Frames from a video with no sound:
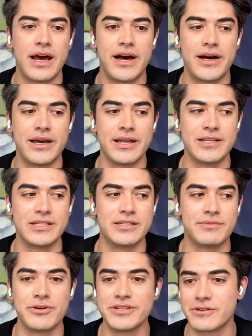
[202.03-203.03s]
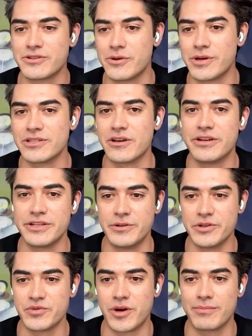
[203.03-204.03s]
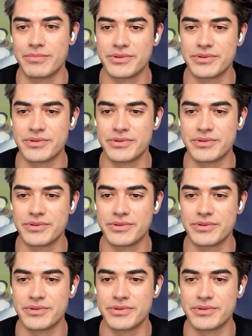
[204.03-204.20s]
and deploys those tokens onto Uniswap.